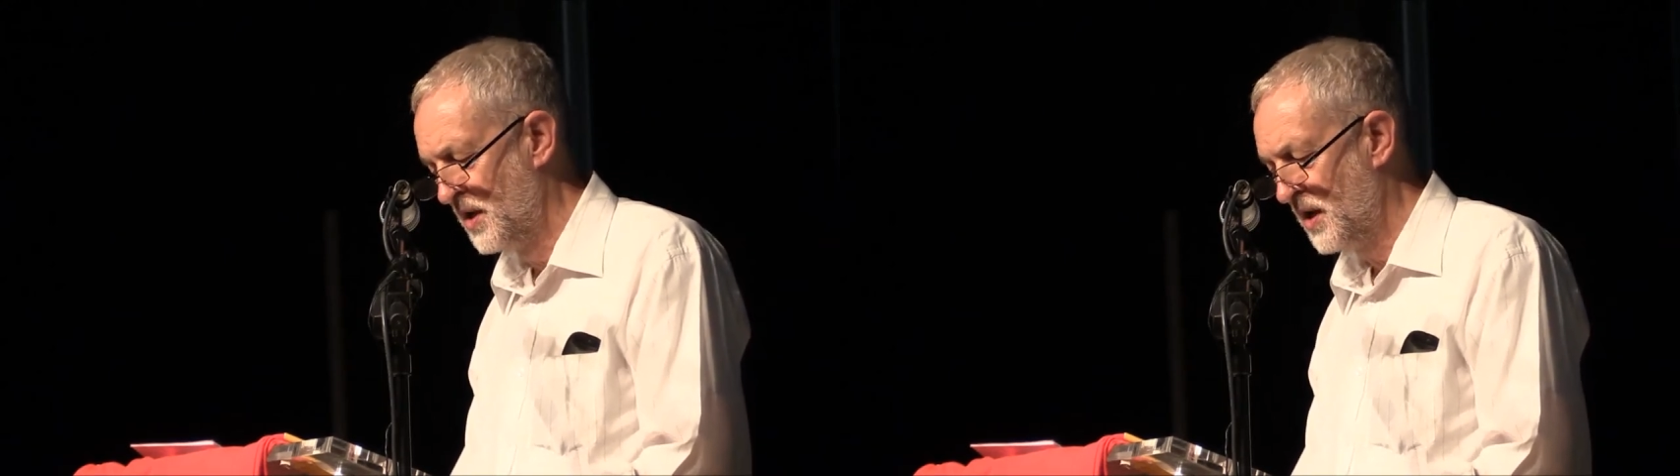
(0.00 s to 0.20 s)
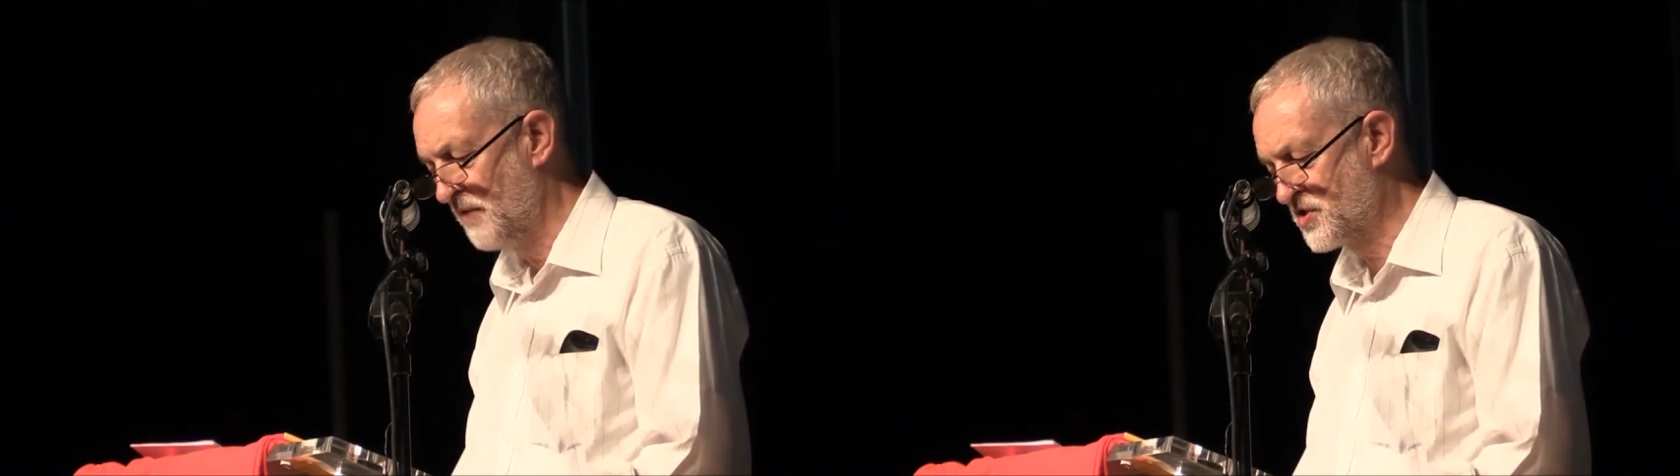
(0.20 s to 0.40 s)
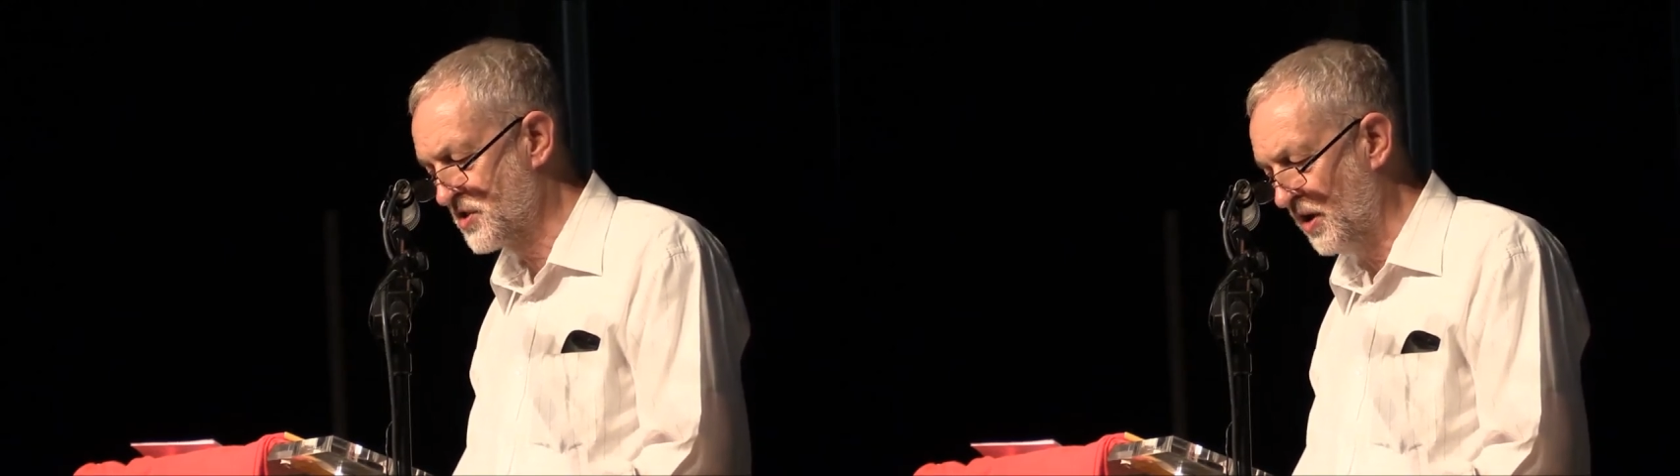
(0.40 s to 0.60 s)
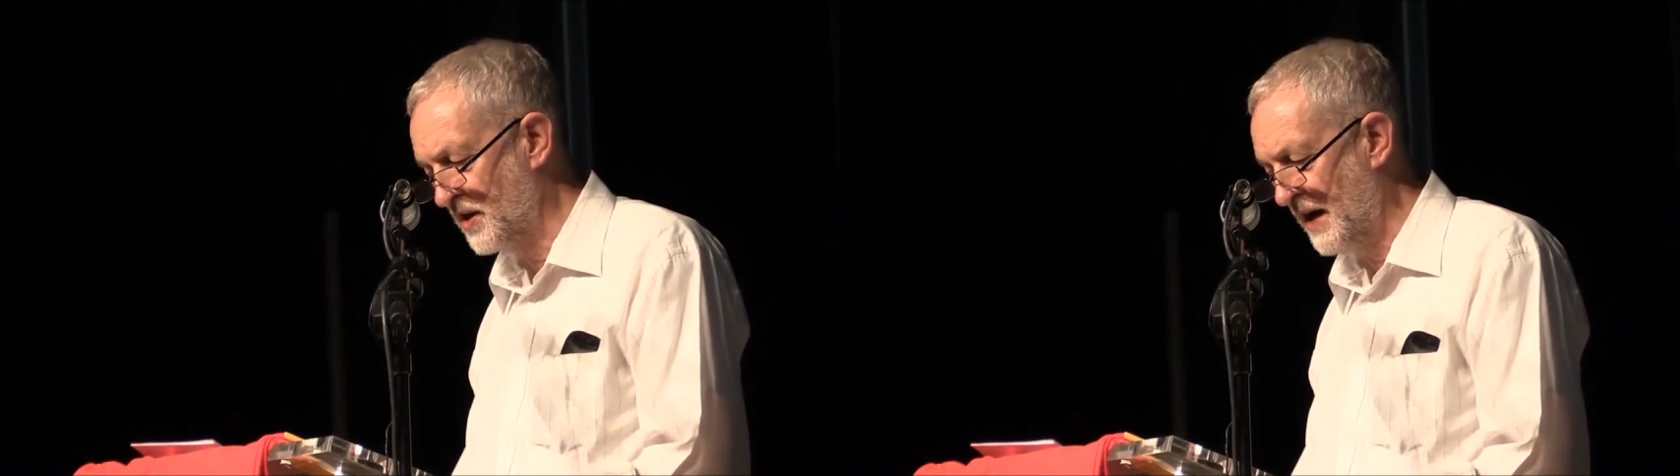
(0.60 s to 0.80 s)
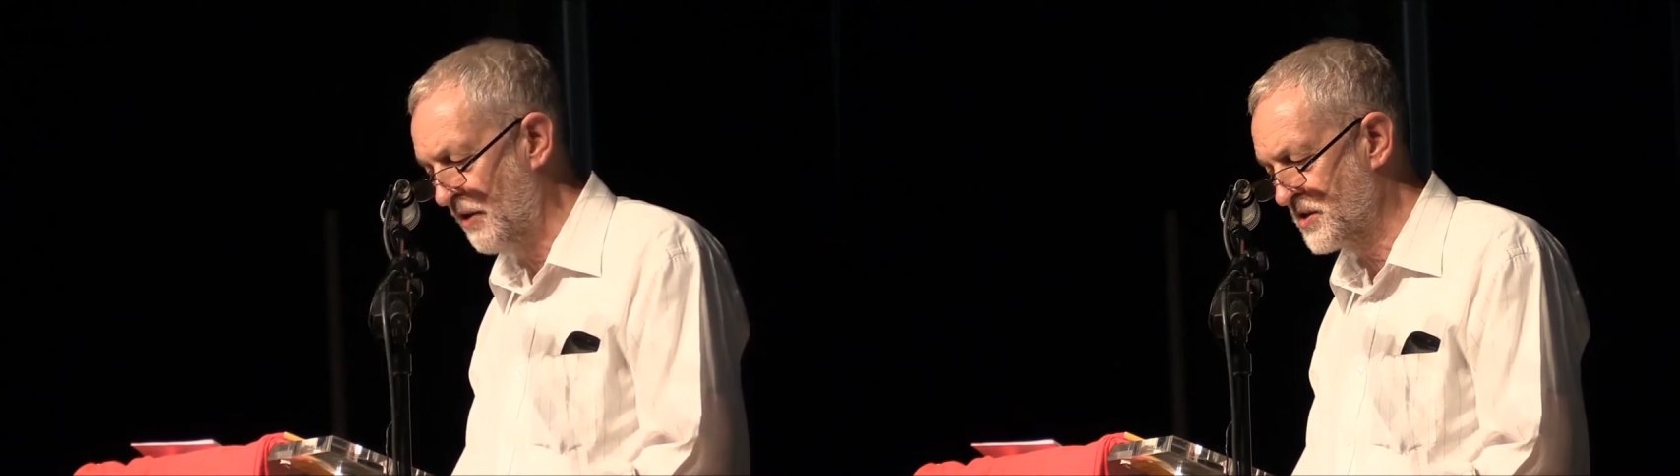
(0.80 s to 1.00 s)
of
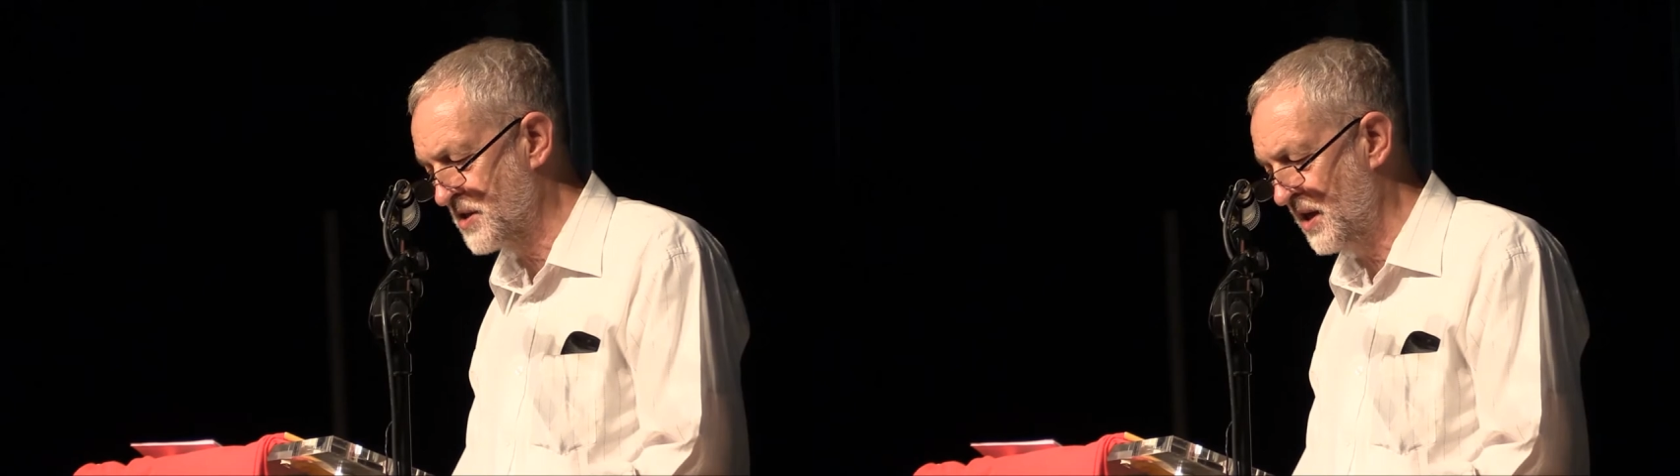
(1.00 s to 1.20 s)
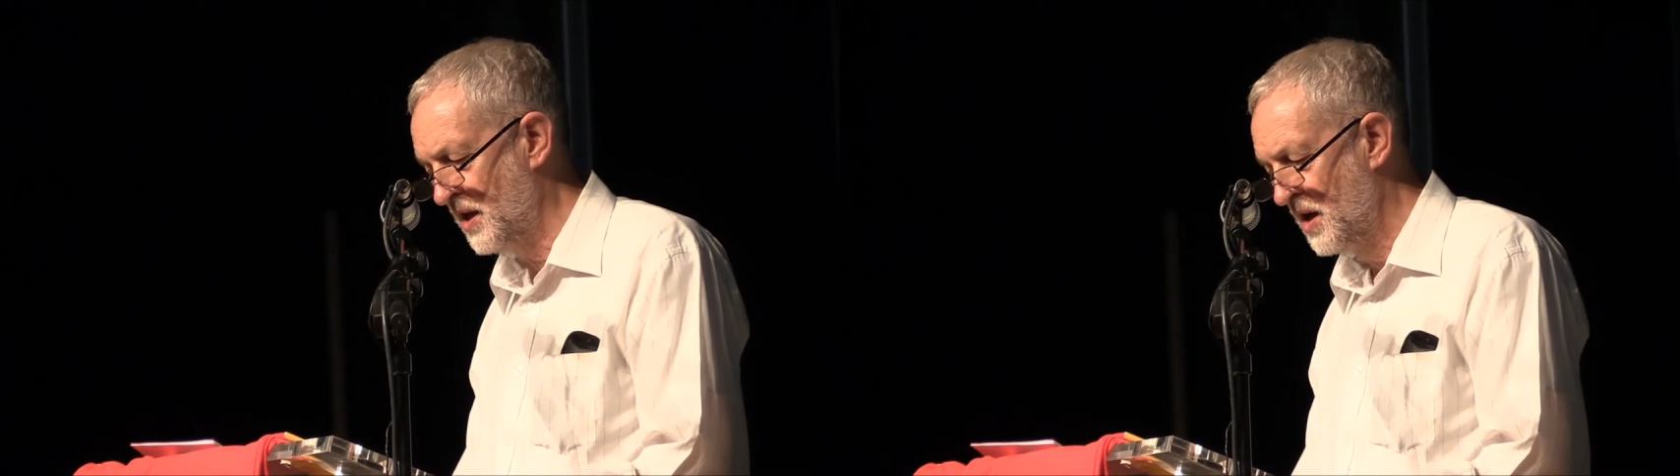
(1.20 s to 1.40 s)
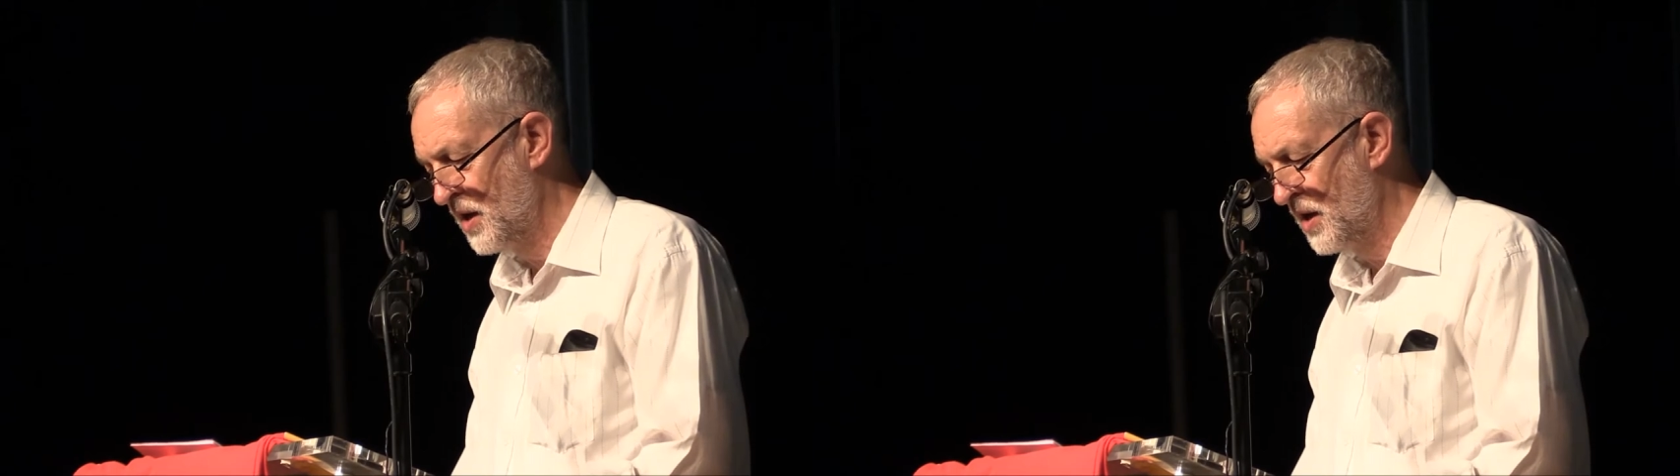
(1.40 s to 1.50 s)
solidarity,